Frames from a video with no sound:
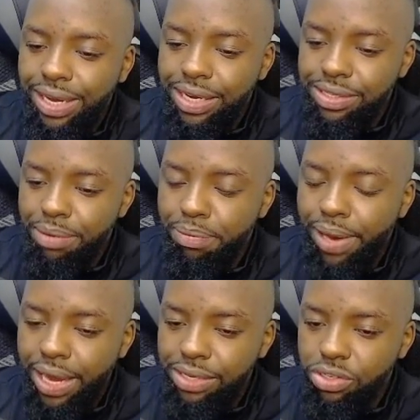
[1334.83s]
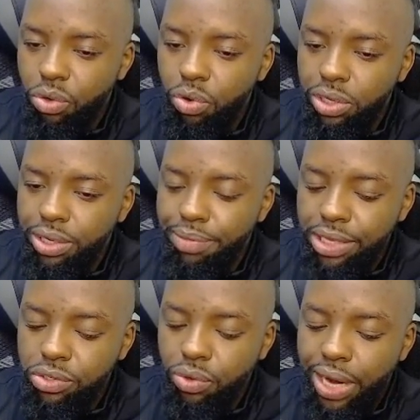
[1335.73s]
in a supply zone or
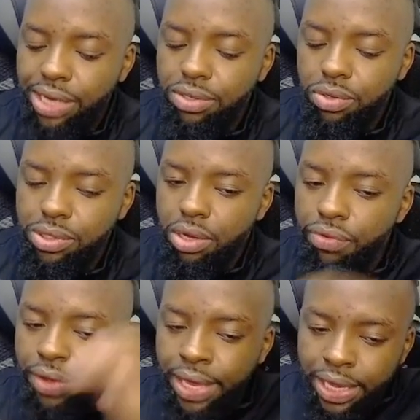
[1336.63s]
demand zone, ask yourself,